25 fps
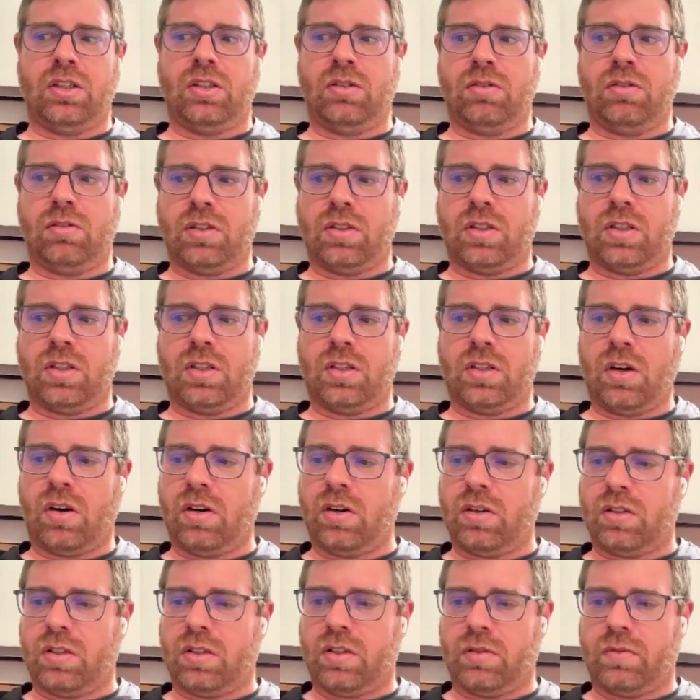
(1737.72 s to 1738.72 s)
you can
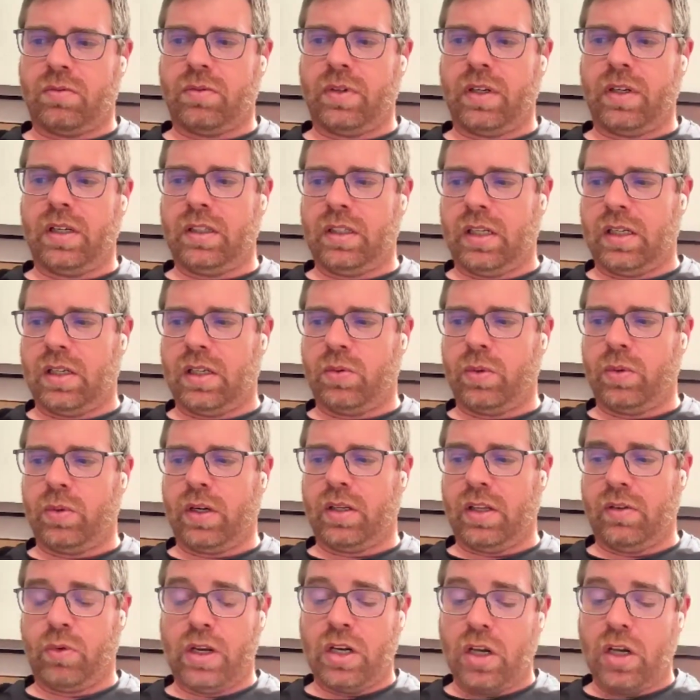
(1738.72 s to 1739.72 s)
start to really
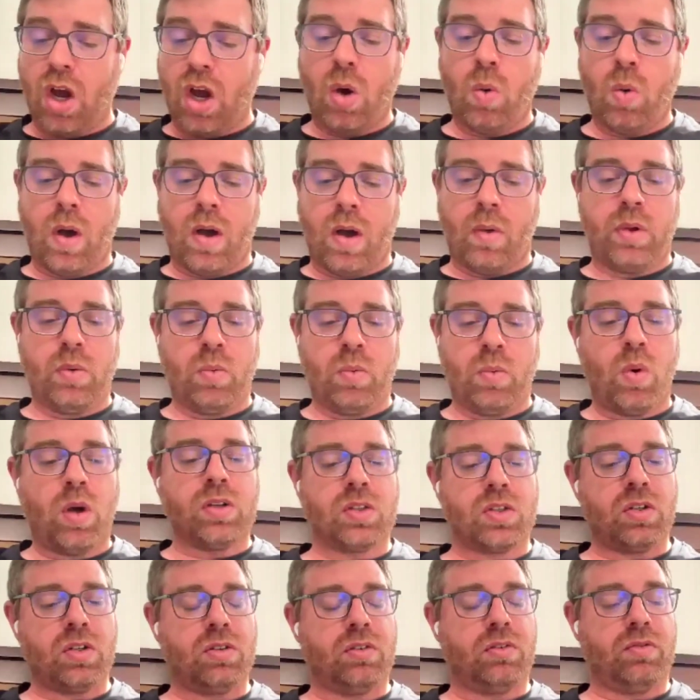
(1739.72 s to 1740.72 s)
quickly, if we know what we
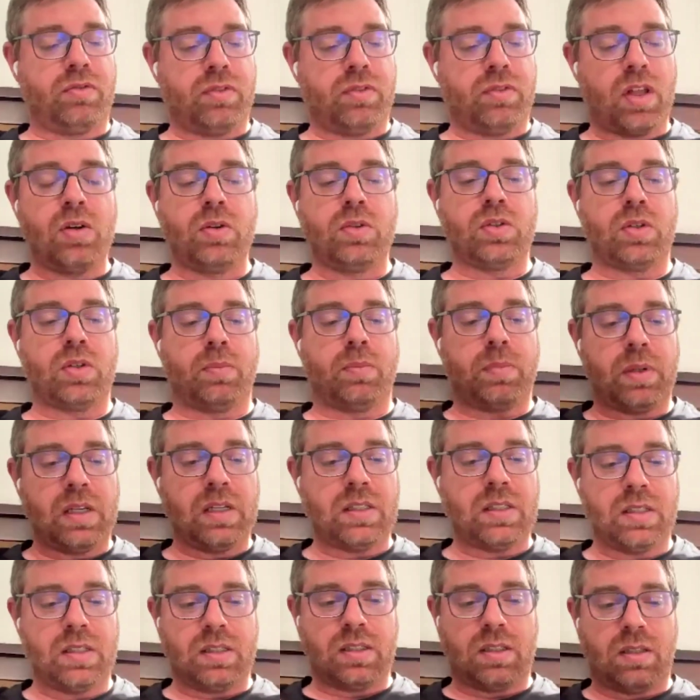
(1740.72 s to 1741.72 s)
want certain flows or
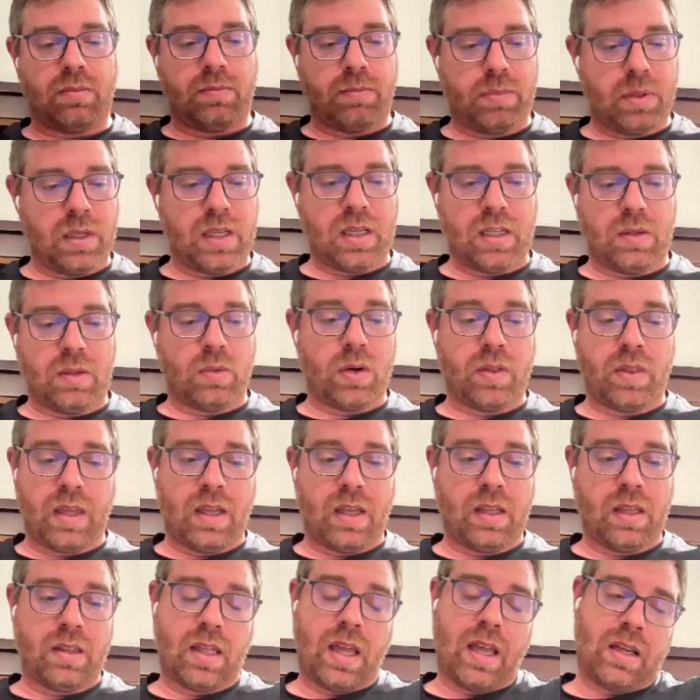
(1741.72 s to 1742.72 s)
pieces to be,
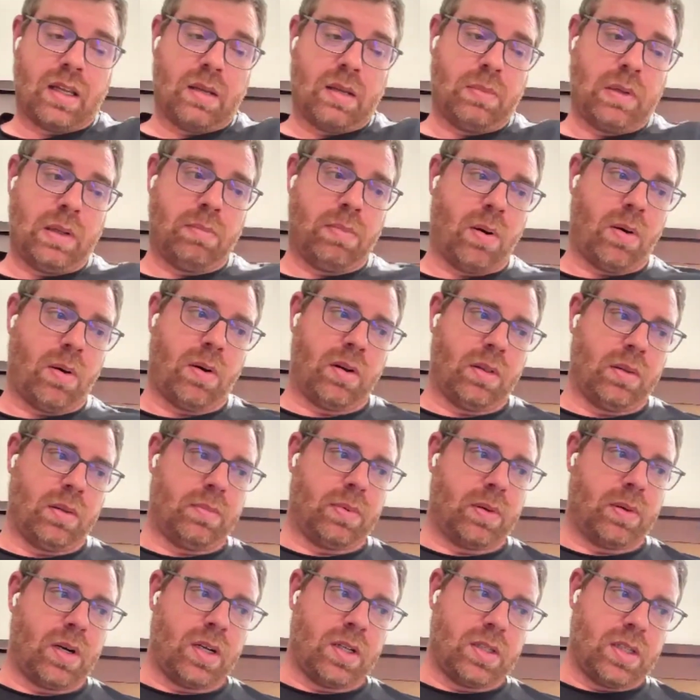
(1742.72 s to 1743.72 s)
where that could be part
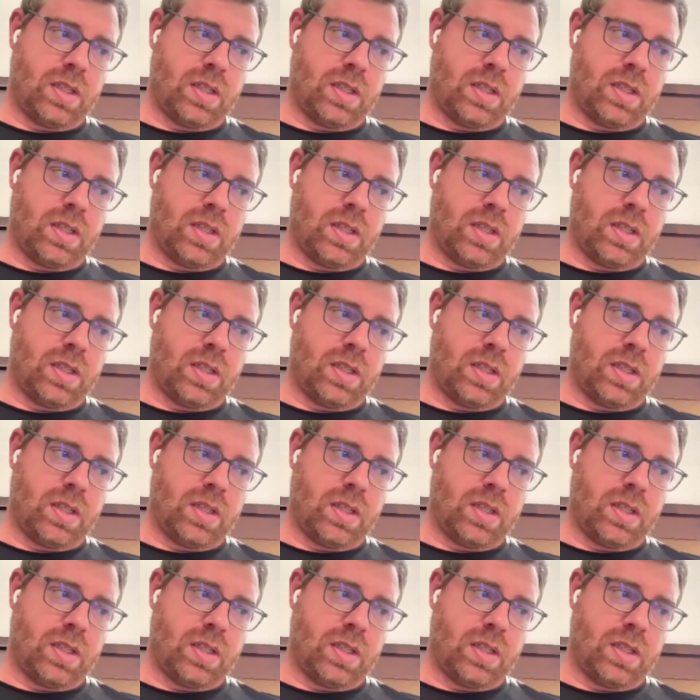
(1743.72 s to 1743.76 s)
of the